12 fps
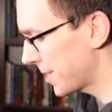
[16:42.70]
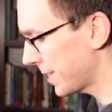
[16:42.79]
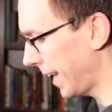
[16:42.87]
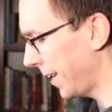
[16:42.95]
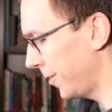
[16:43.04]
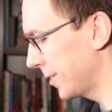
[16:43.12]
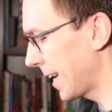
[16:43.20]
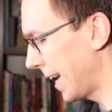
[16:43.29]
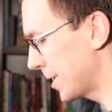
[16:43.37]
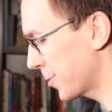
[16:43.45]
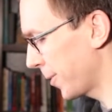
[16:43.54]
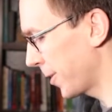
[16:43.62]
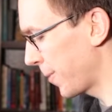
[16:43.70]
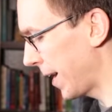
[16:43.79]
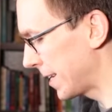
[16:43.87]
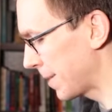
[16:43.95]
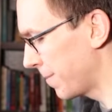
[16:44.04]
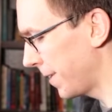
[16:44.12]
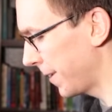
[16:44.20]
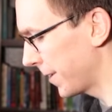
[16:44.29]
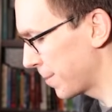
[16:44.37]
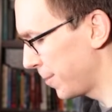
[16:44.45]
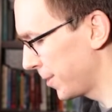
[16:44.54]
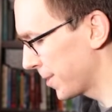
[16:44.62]
scaled chi-squared random
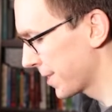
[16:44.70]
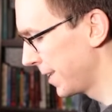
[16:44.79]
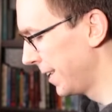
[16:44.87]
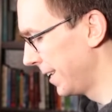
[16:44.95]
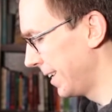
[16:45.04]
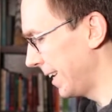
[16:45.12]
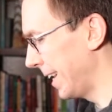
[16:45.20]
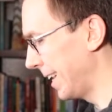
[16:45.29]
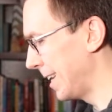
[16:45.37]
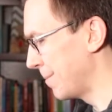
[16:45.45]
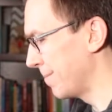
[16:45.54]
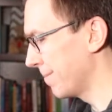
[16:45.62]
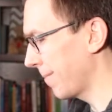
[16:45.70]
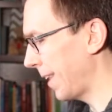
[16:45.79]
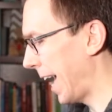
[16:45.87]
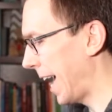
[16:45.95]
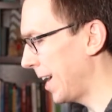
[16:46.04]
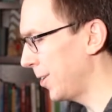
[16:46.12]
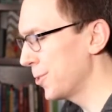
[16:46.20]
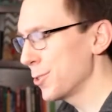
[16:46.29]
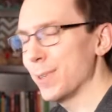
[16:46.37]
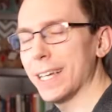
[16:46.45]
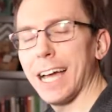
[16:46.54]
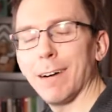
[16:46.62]
variables. How
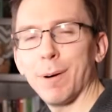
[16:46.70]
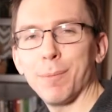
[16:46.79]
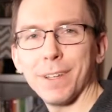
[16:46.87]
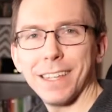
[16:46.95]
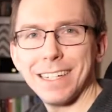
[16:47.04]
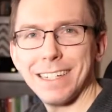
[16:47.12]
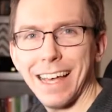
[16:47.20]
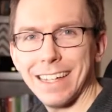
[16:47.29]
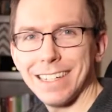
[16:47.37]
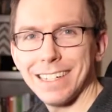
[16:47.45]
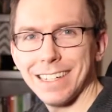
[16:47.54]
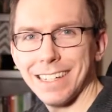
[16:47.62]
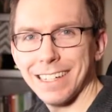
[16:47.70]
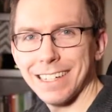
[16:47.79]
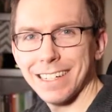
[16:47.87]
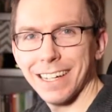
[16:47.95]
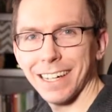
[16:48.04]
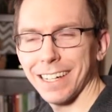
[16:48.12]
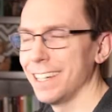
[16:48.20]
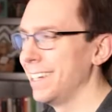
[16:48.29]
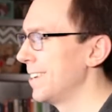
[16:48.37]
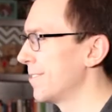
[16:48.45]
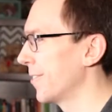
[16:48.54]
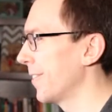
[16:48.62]
do we come up with a test statistic
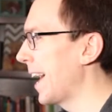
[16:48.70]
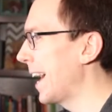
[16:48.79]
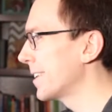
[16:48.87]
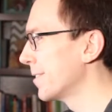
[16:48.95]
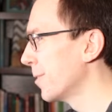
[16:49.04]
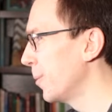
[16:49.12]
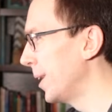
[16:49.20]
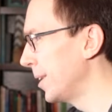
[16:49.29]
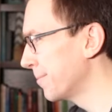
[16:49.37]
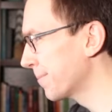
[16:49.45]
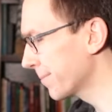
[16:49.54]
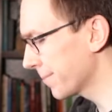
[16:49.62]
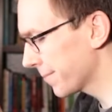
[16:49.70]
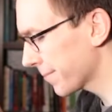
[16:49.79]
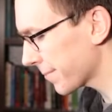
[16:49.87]
for that? Well,